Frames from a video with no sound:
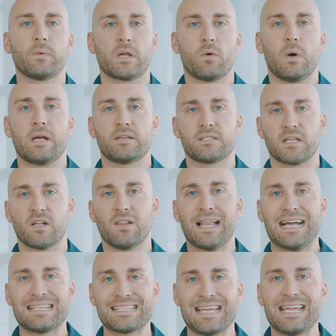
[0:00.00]
requires a
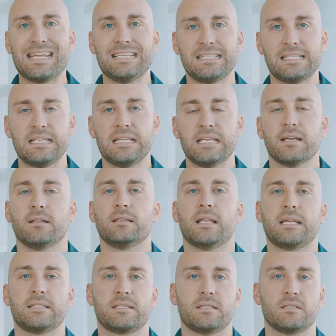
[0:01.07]
Class A CDL
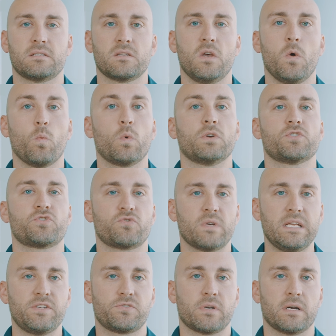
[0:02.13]
license, while
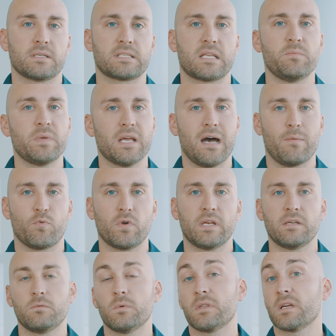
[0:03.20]
straight trucks can be
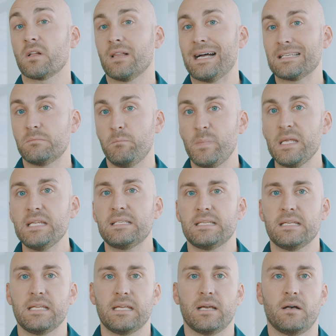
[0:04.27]
operated with a Class B
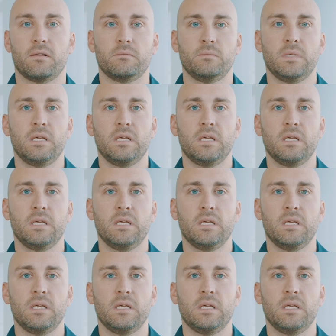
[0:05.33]
CDL.